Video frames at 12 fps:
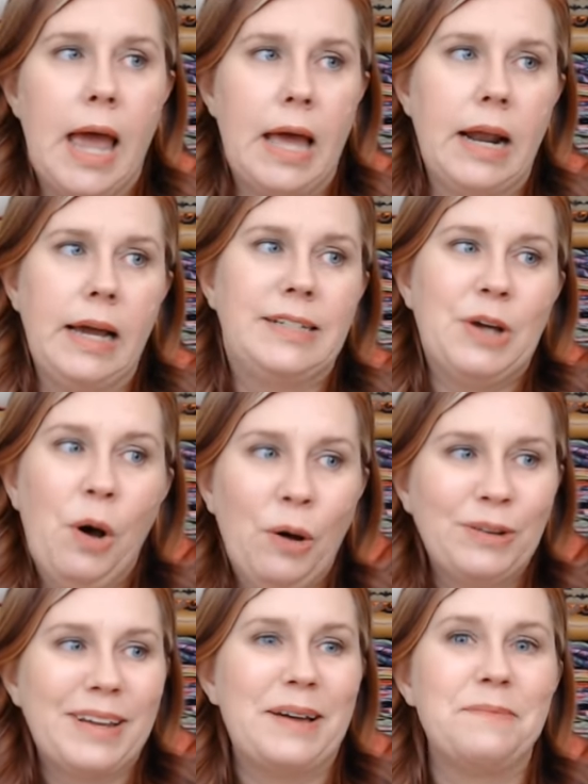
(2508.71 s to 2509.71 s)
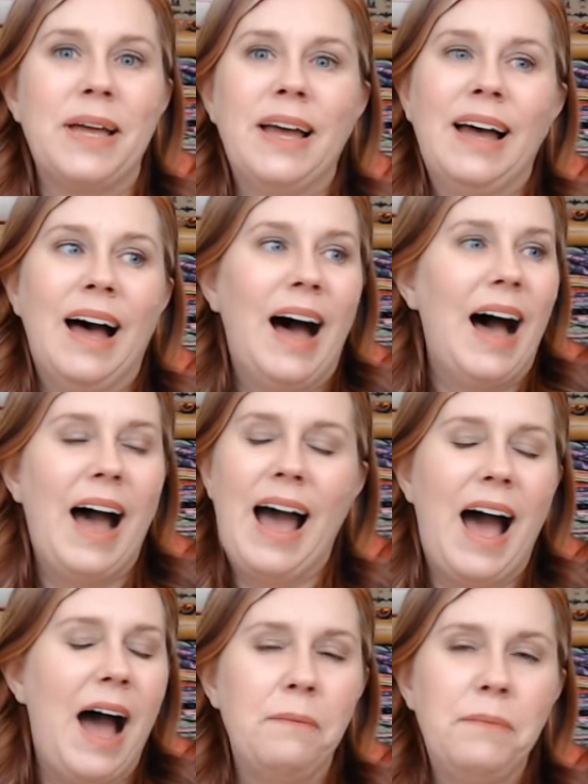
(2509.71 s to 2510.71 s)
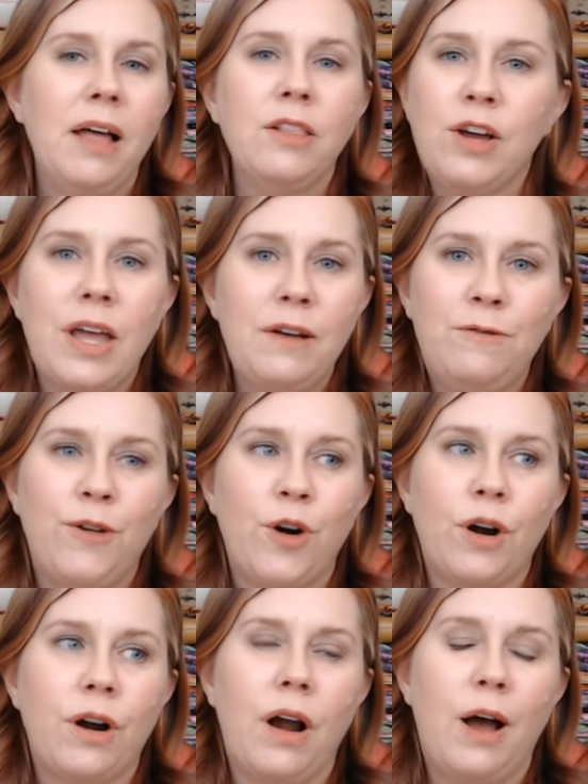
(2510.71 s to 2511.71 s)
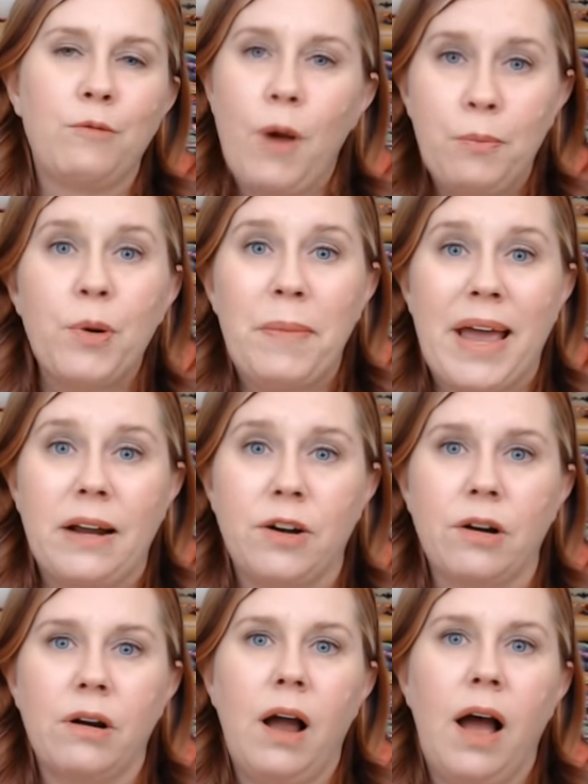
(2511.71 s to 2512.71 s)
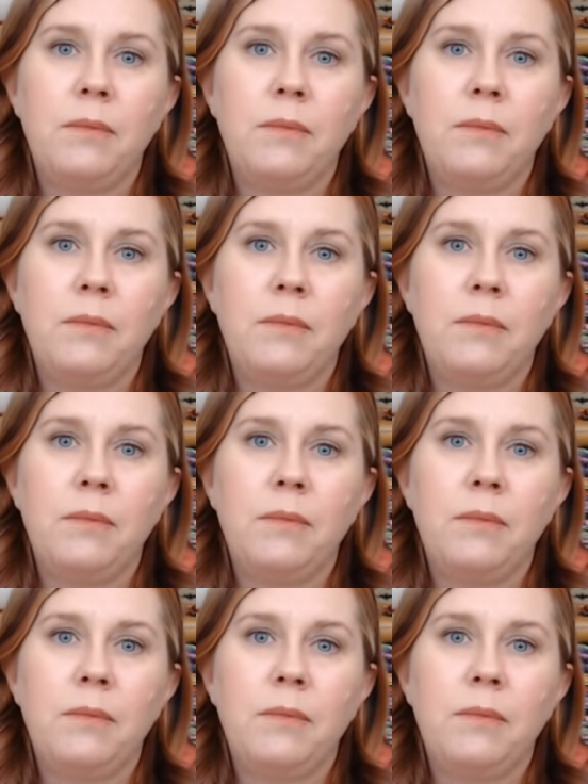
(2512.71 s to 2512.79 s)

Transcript: And I told him, I, I'm not looking for a reprimander.